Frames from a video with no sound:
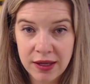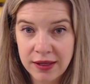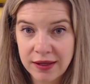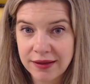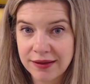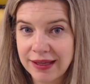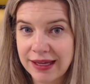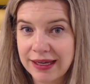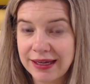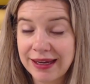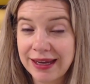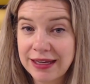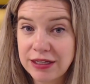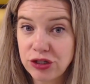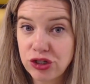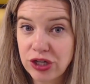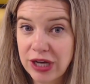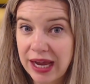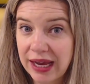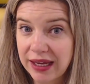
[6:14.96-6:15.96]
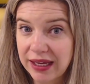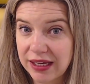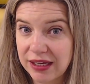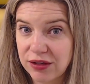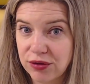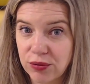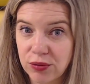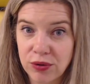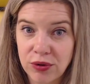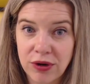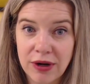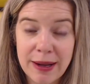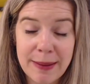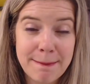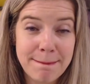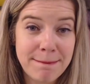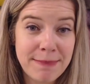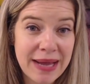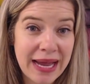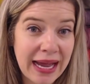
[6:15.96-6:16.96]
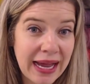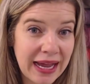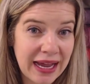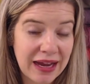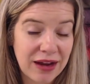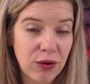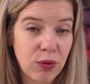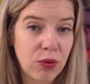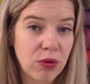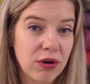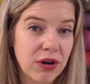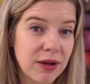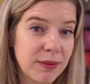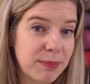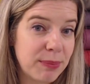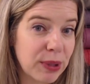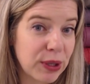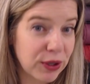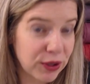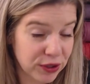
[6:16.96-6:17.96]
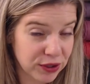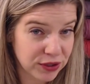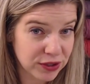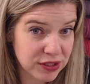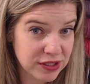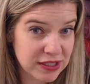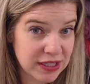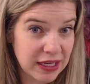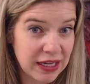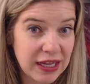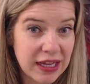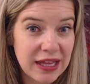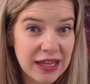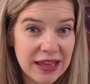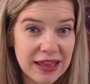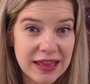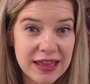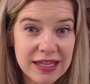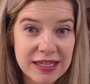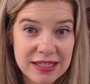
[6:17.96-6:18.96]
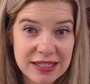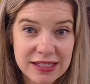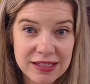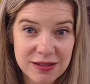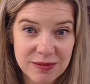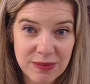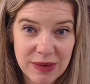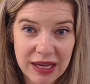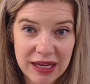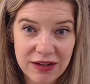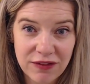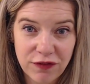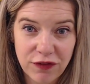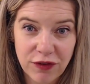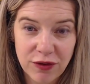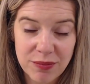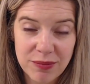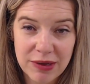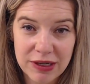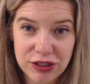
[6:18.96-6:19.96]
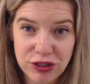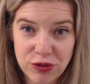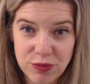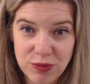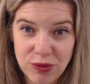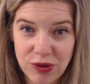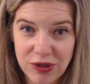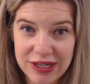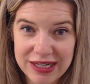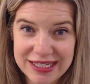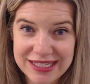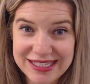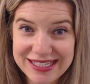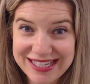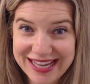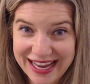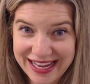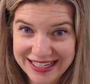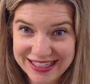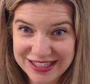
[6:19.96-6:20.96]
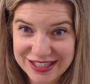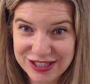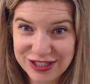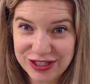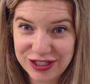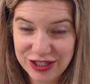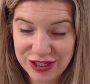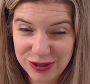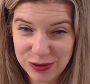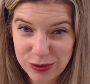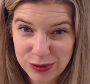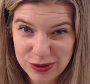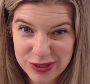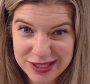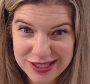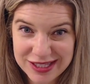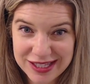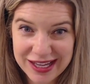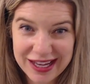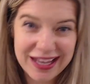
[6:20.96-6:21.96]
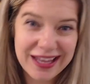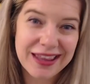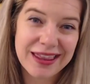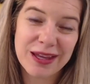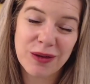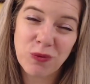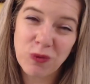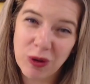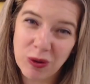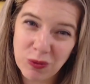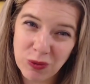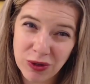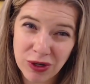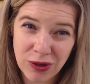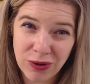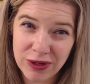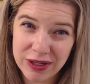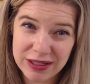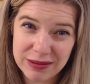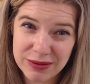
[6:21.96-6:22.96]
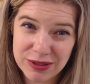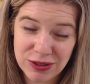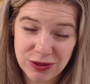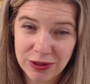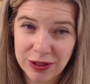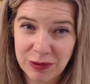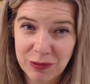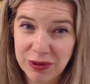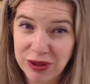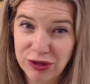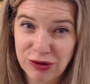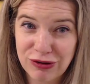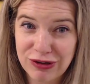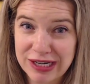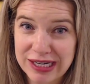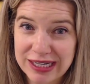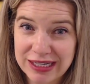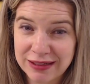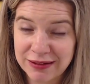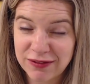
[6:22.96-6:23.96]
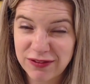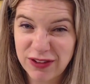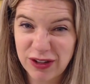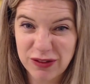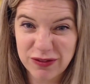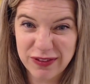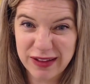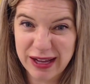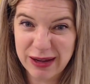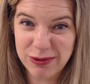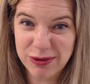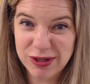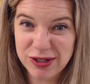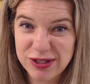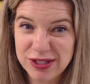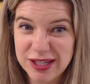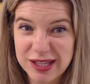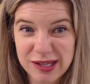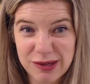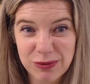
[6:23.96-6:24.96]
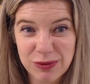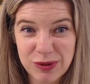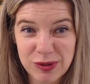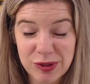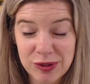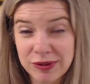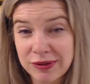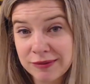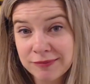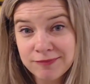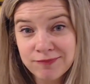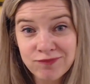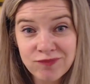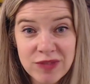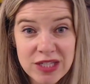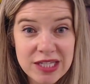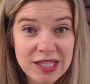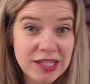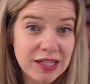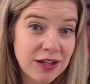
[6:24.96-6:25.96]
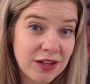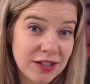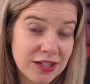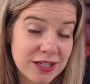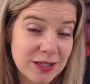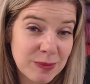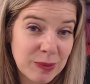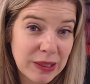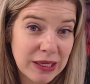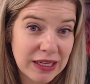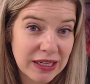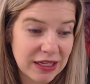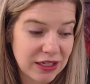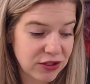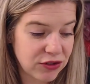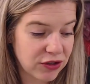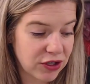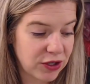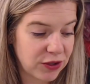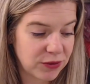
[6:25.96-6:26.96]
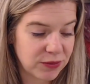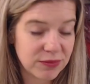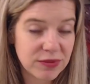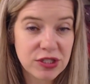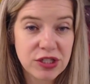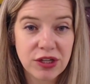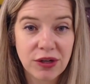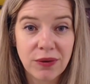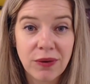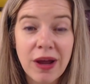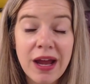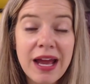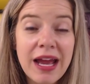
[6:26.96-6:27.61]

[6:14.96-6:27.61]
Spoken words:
like a jacket or a bag or a purse. This is meant for much more intense use than what we're going to be doing with creating felt flowers that will sit on display in your home. So